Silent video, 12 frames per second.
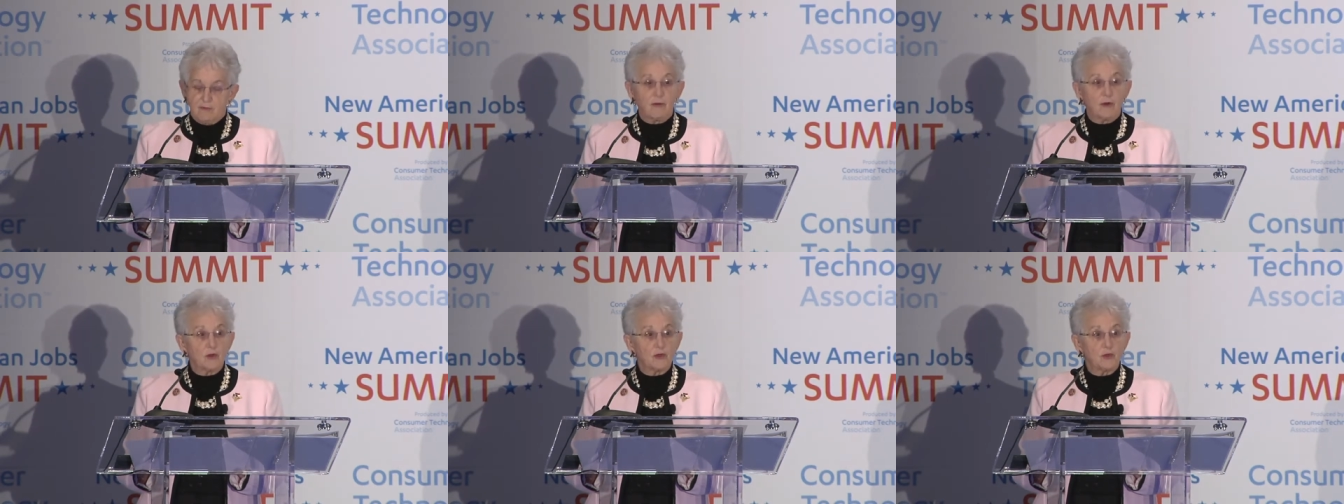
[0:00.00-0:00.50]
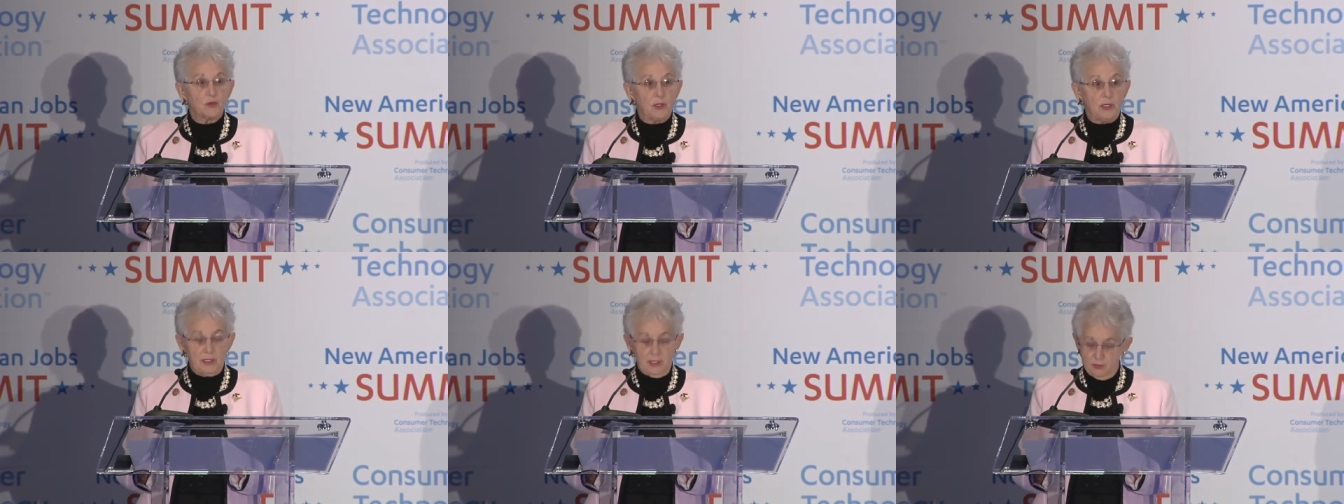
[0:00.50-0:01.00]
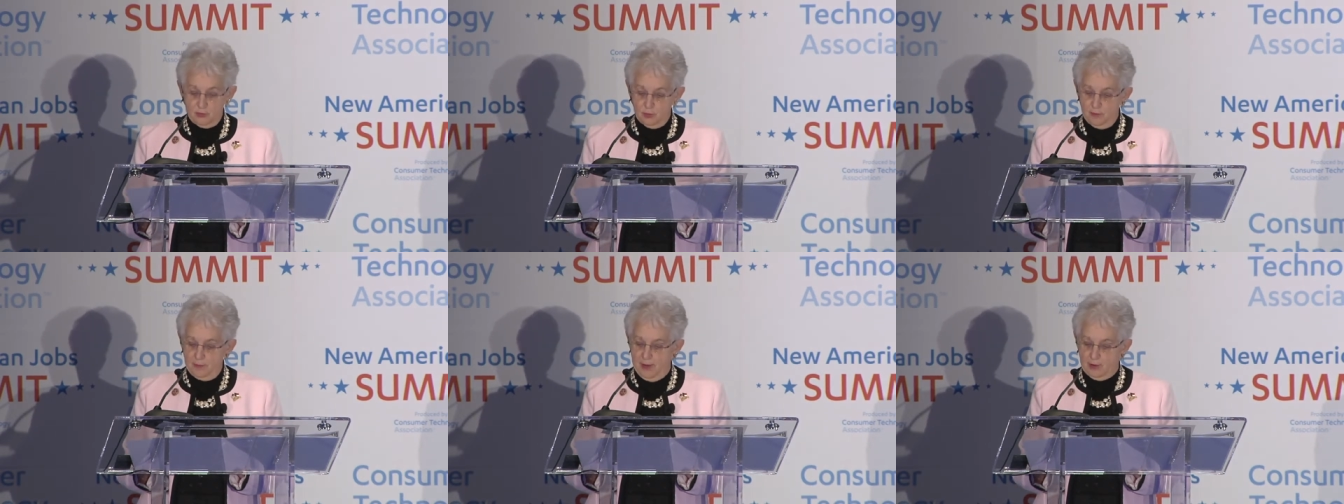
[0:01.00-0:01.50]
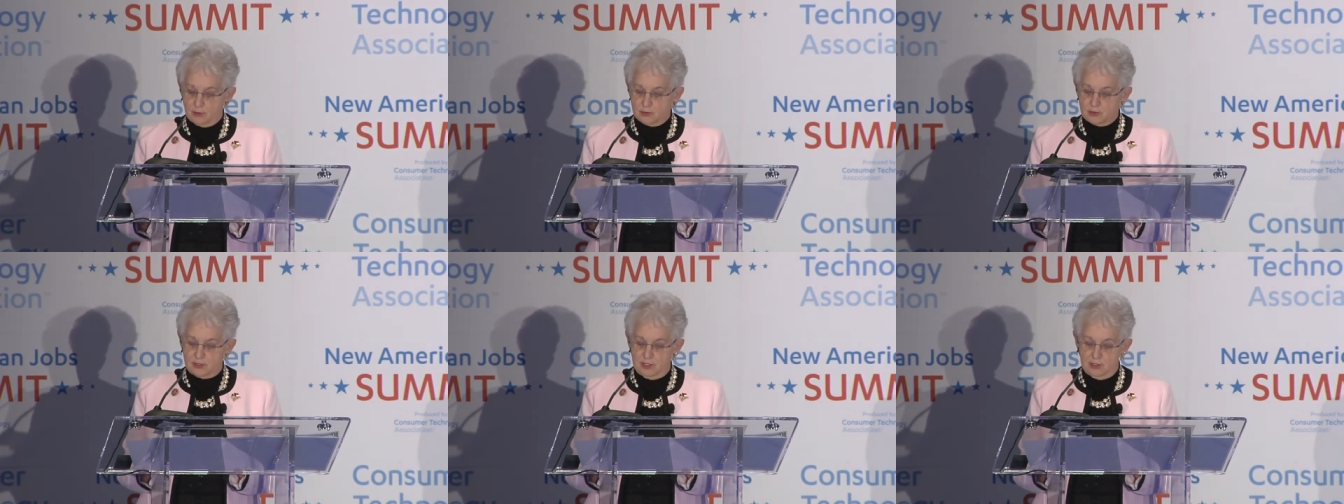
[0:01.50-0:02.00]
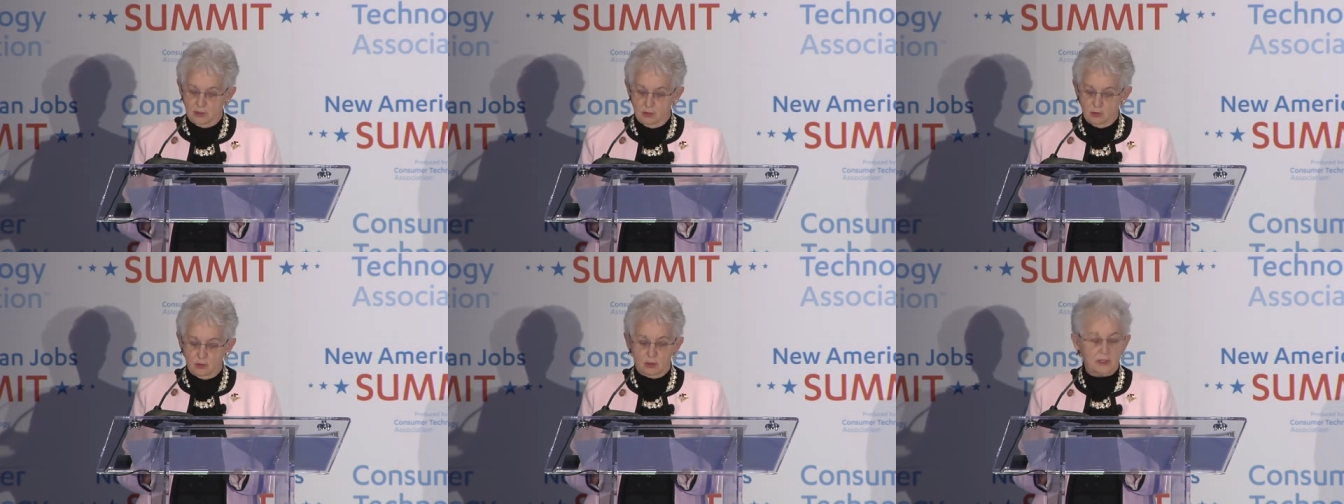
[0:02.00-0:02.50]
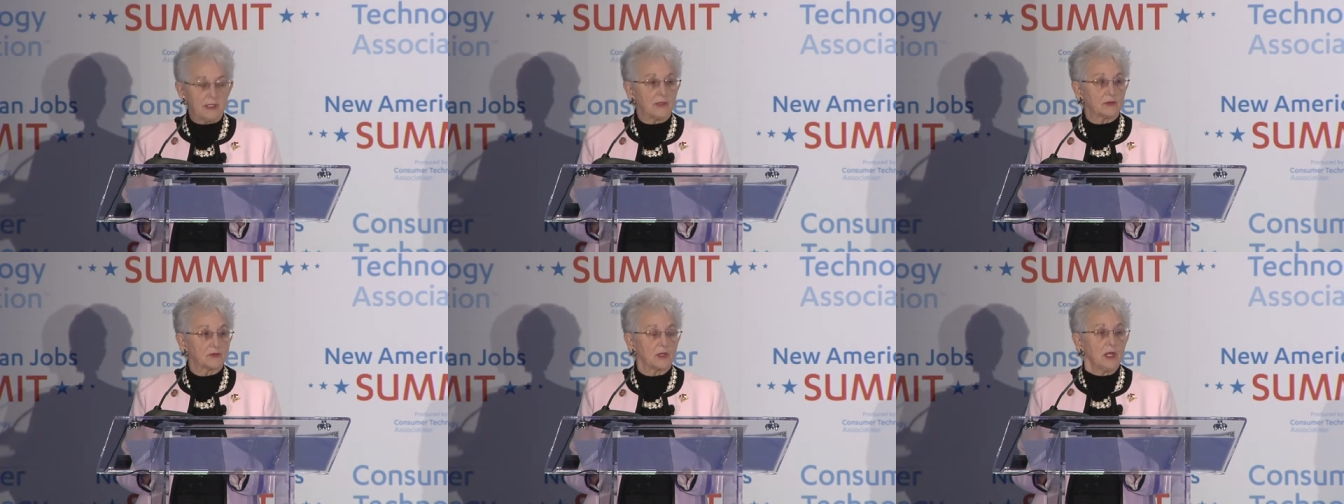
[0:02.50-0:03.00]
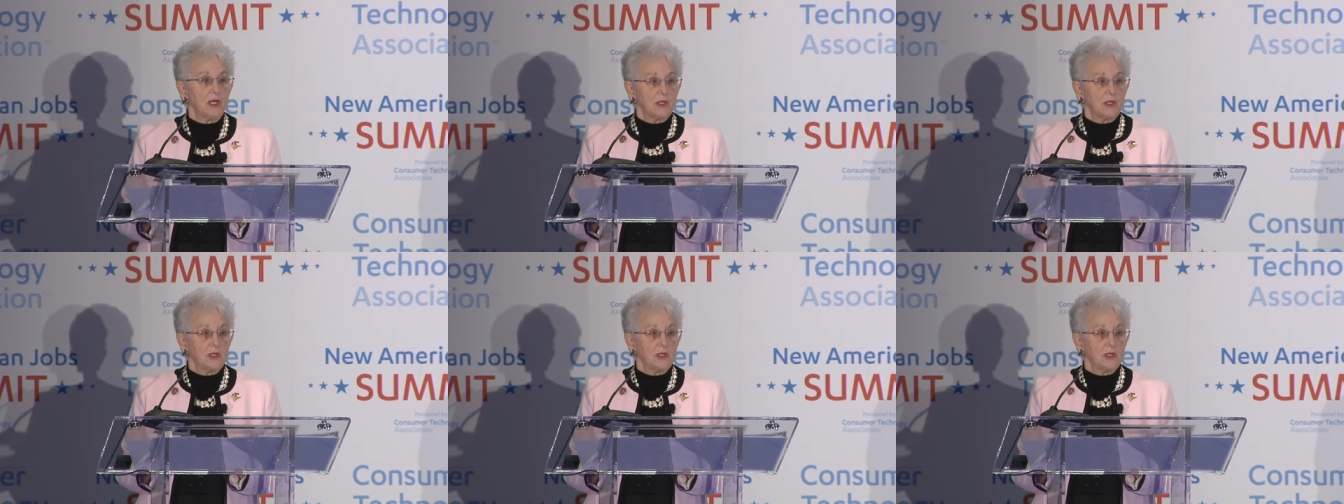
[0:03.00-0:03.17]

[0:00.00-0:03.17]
First, we need to empower state and local leaders